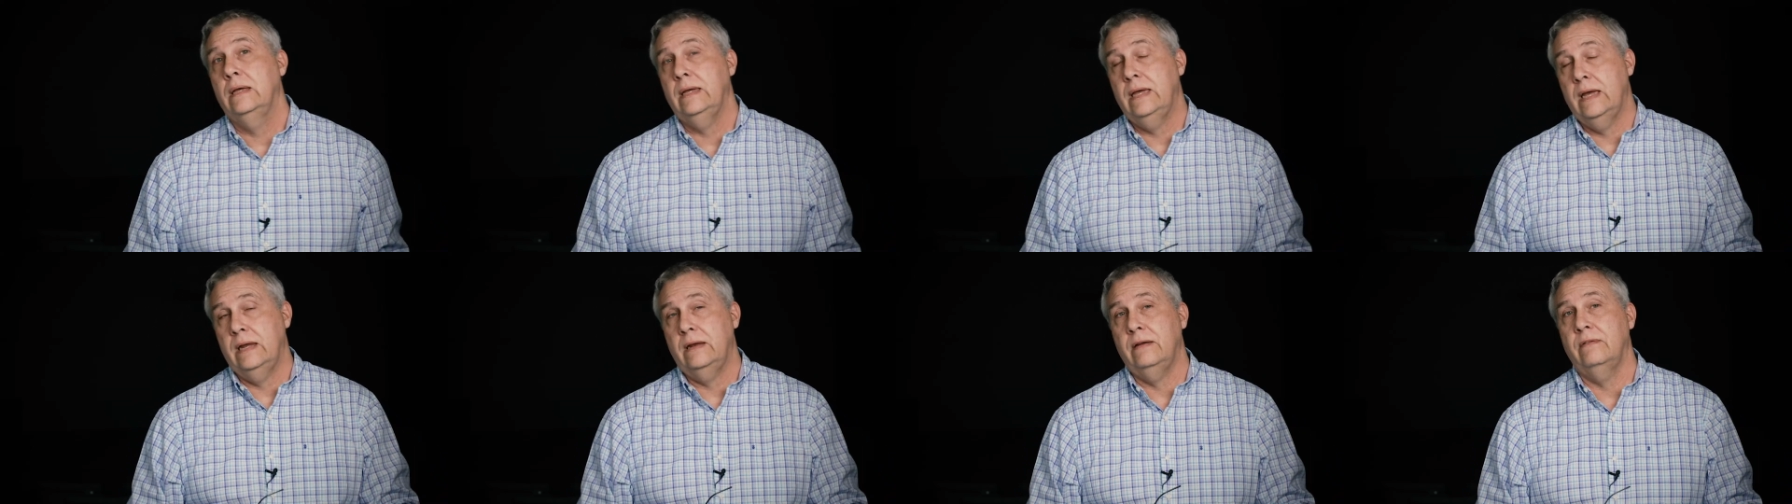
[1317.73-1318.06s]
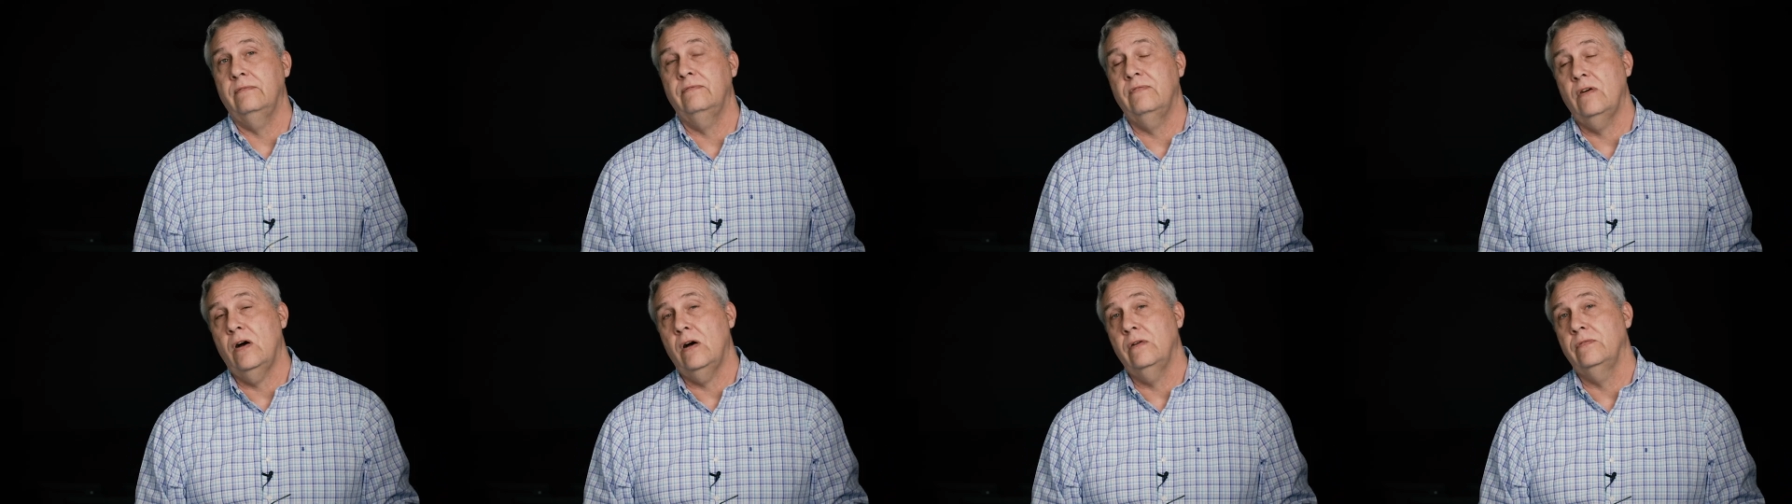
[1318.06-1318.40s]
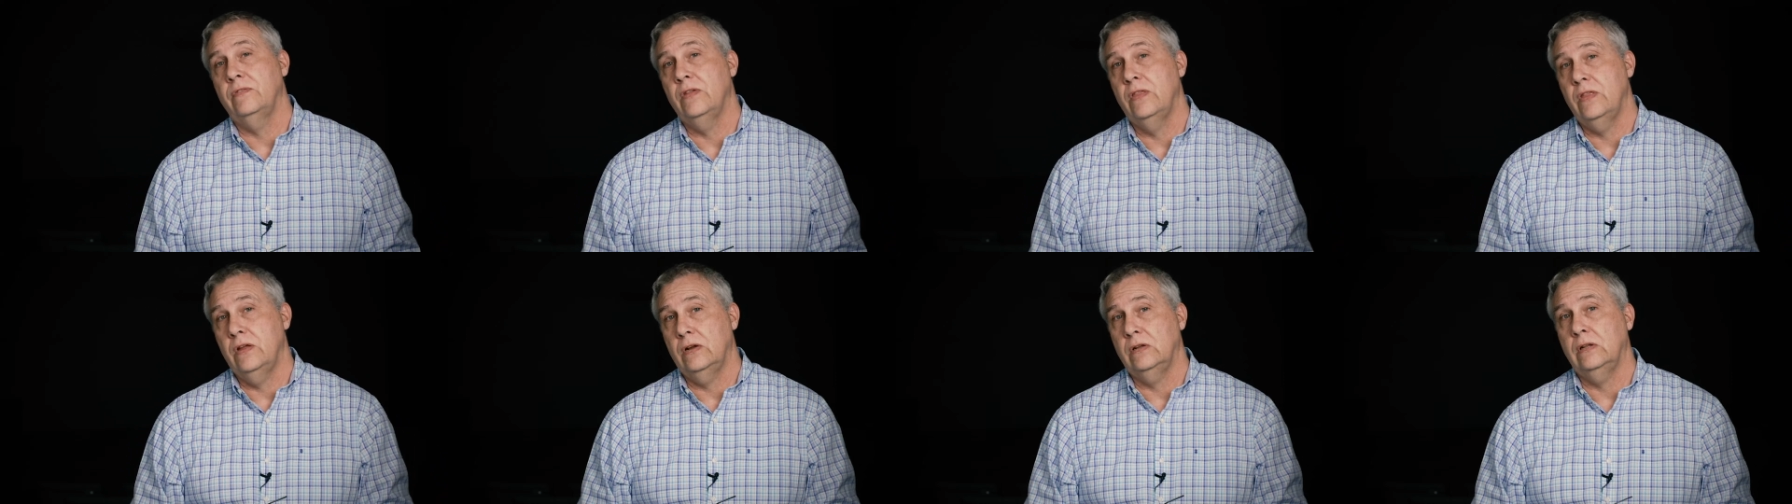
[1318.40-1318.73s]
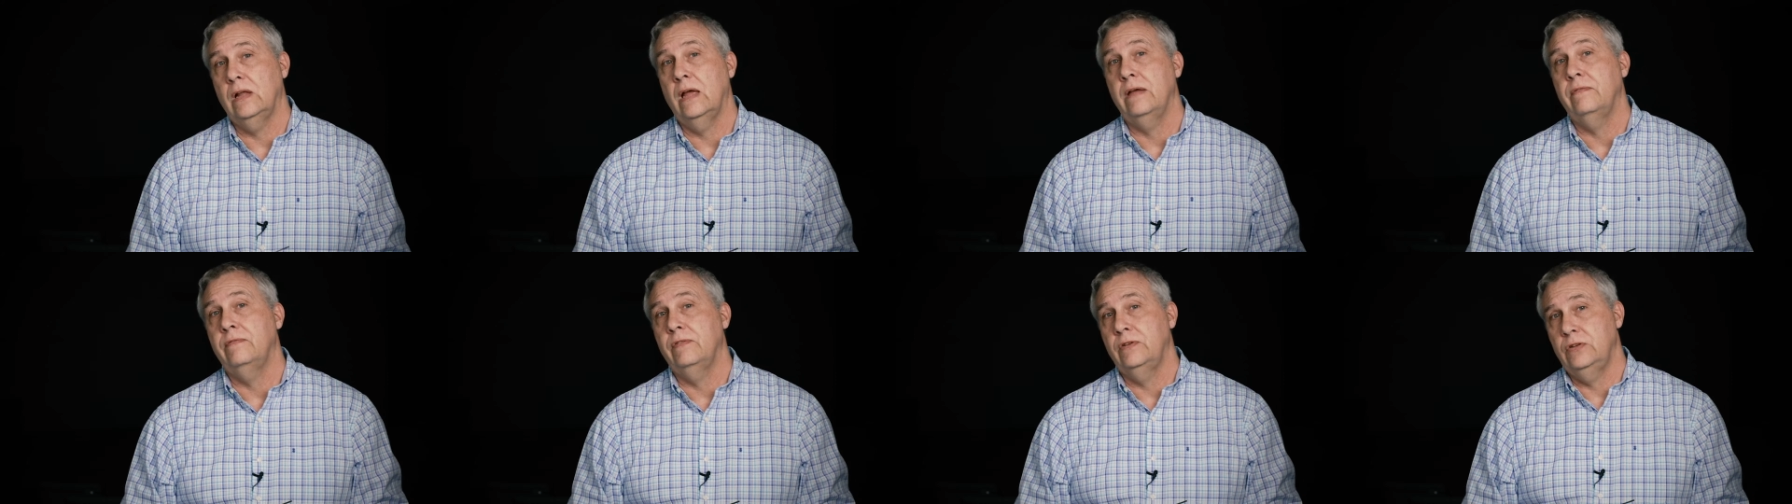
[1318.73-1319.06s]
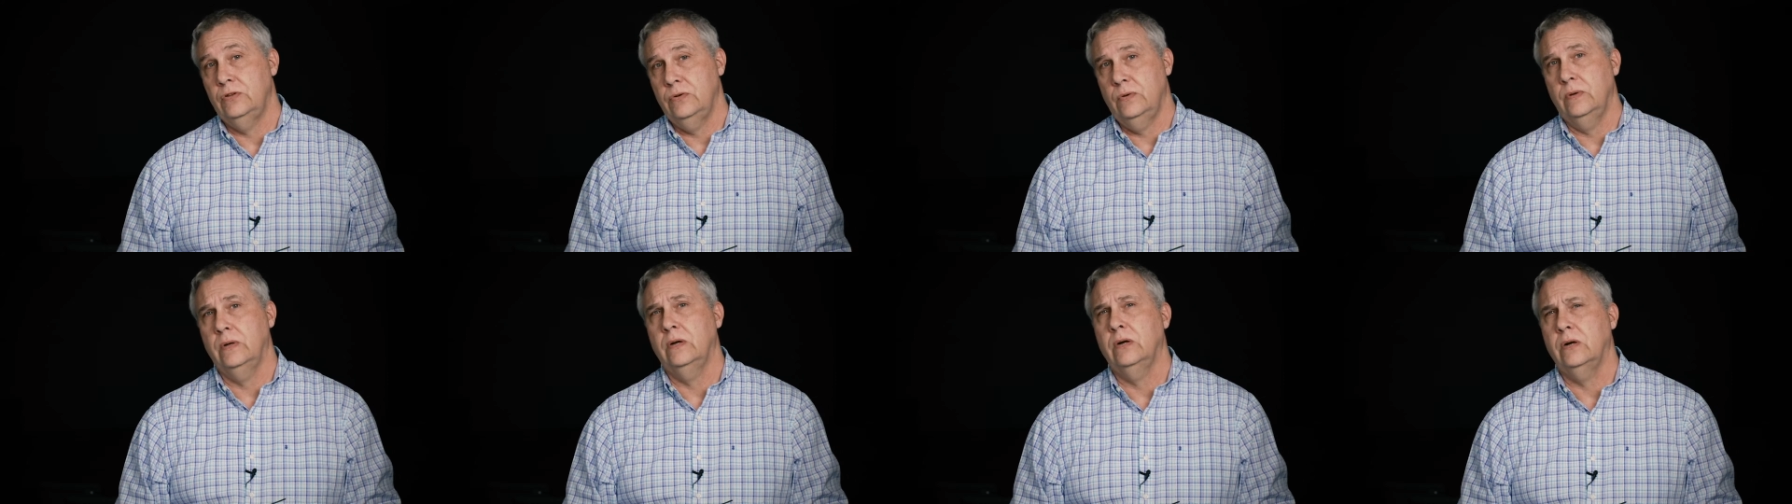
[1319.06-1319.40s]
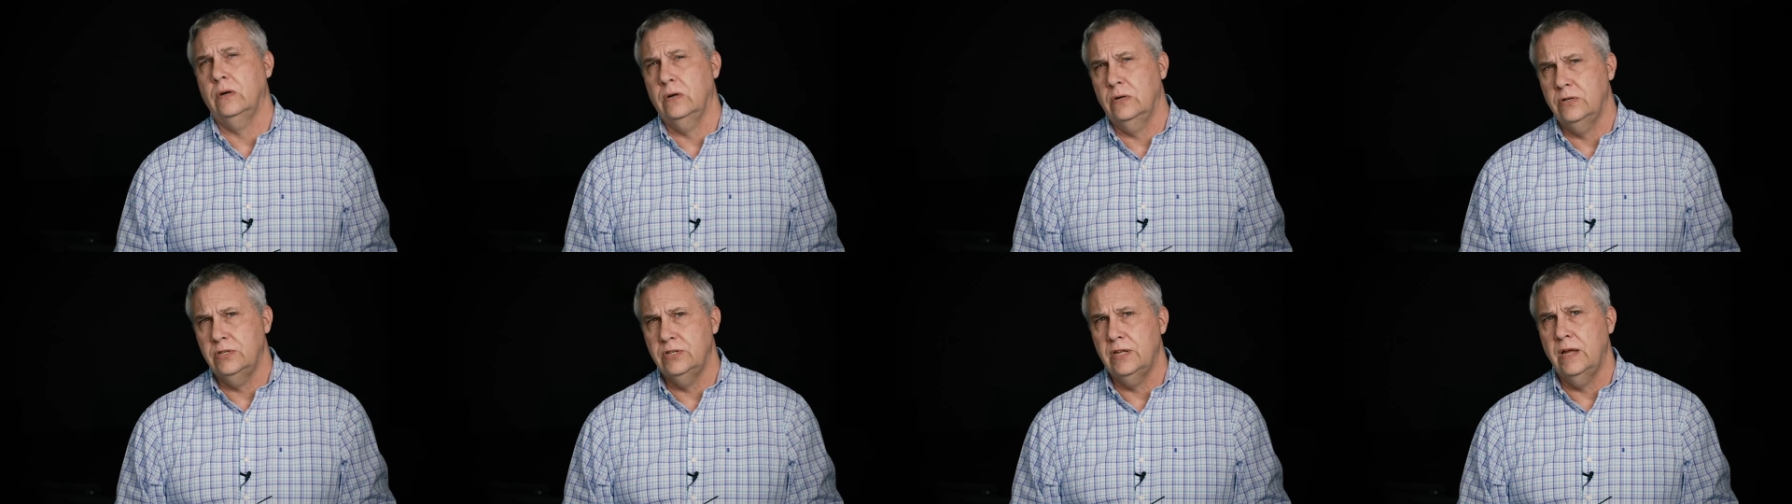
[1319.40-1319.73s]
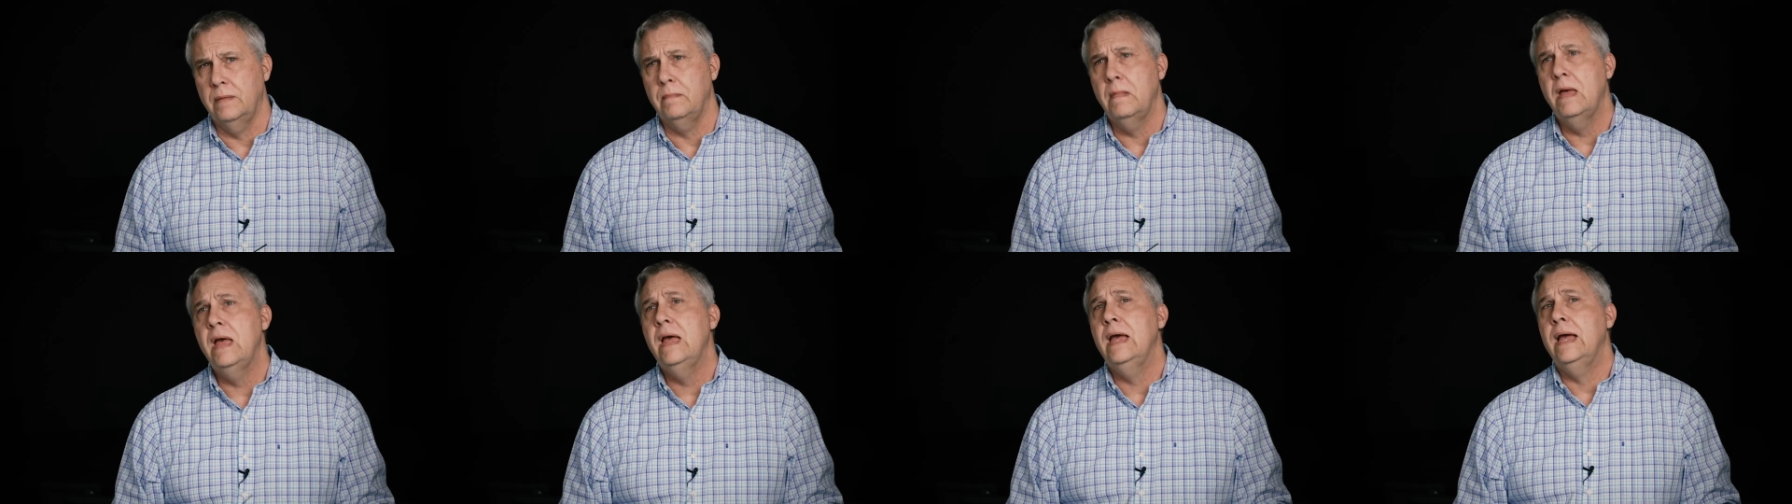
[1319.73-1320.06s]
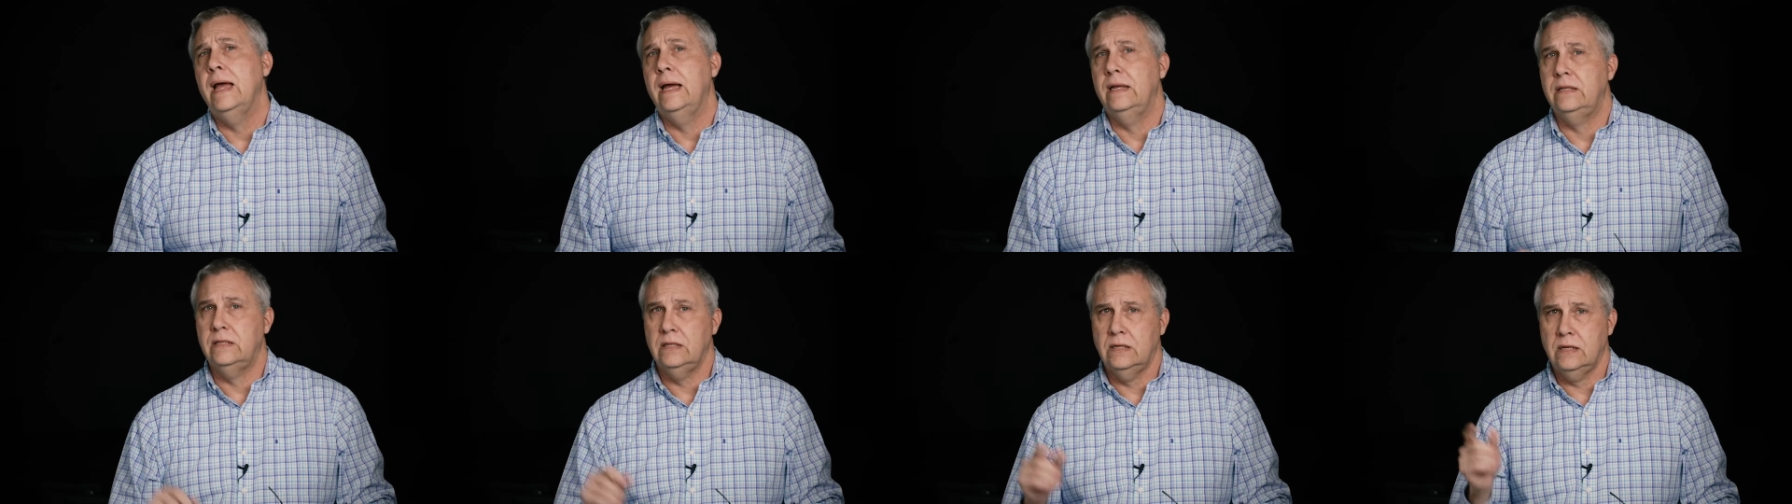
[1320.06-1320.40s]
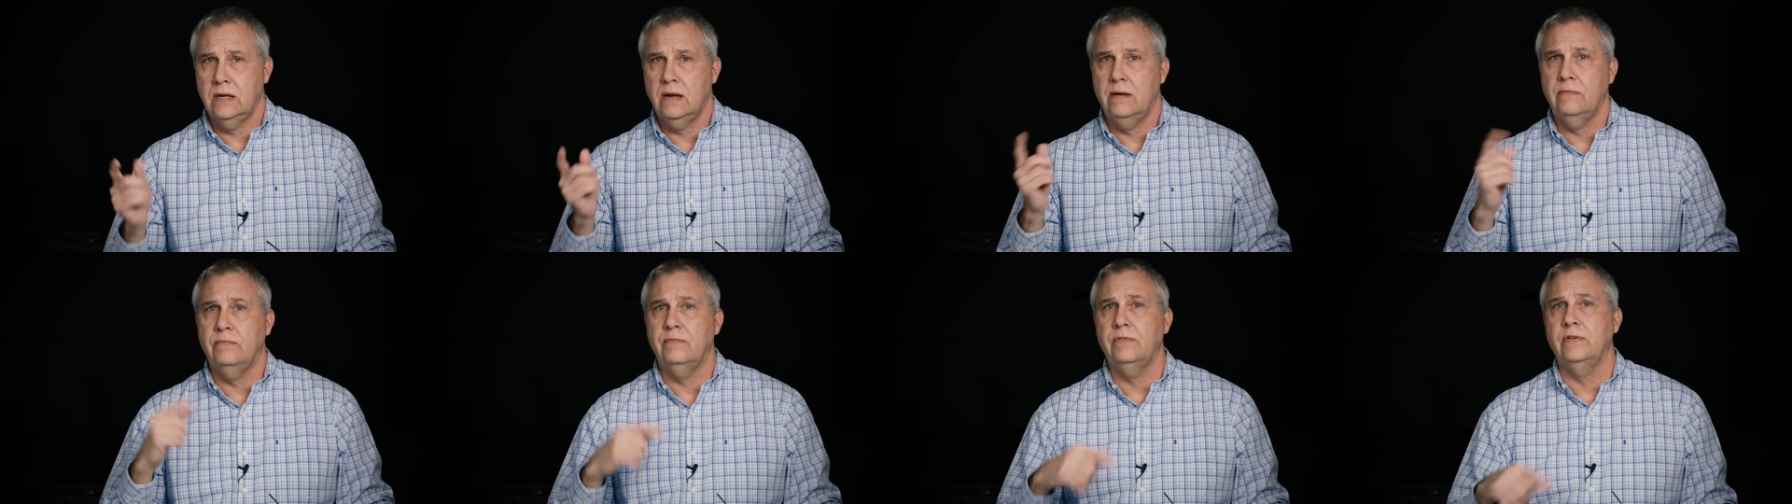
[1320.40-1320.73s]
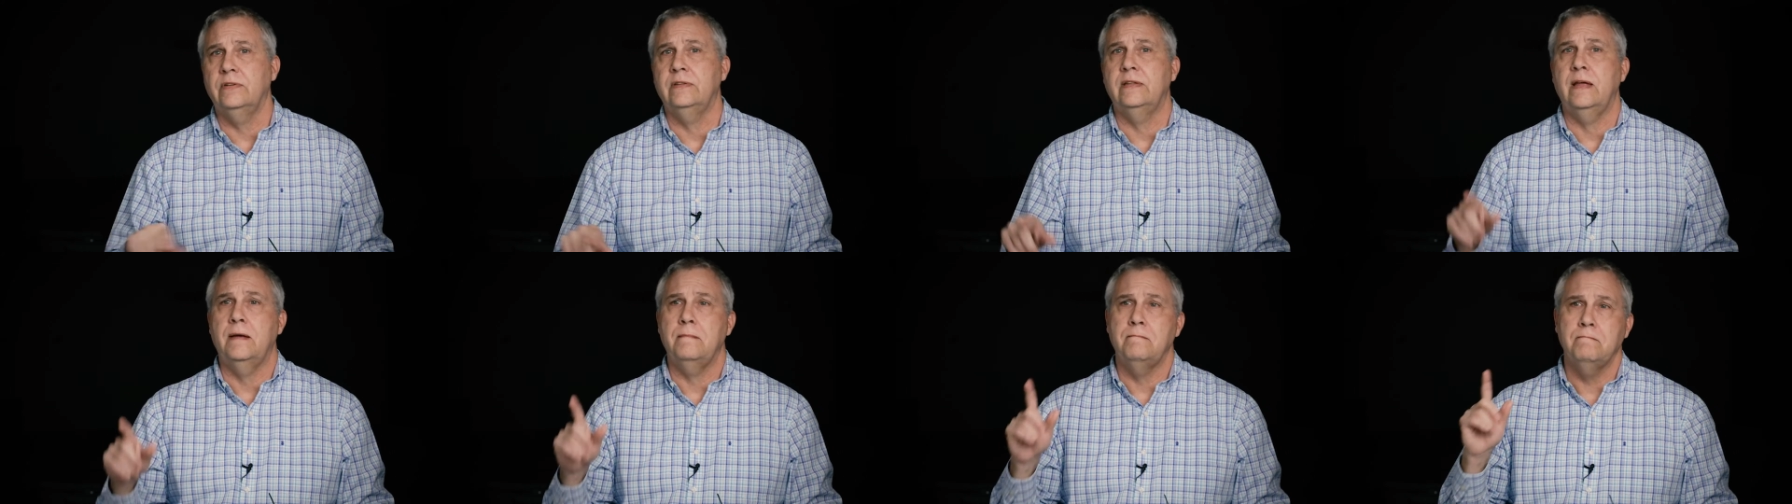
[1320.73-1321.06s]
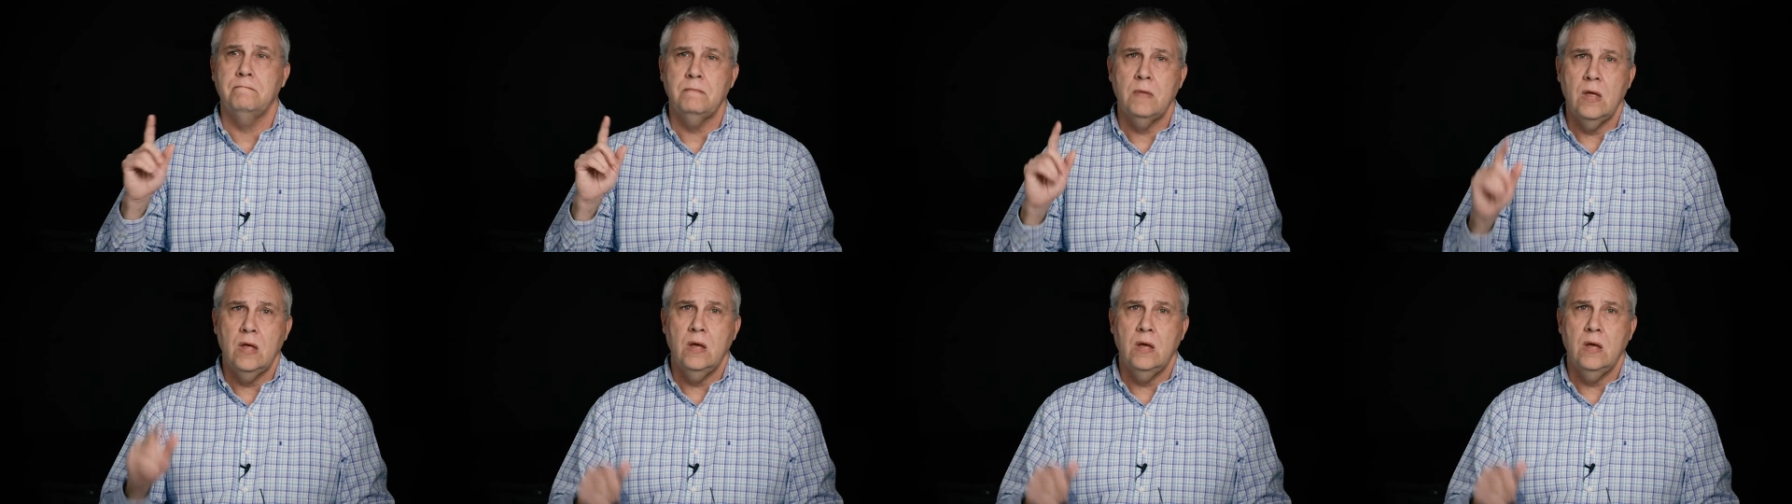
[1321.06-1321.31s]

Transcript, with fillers: get involved in their life and to encourage them and to comfort them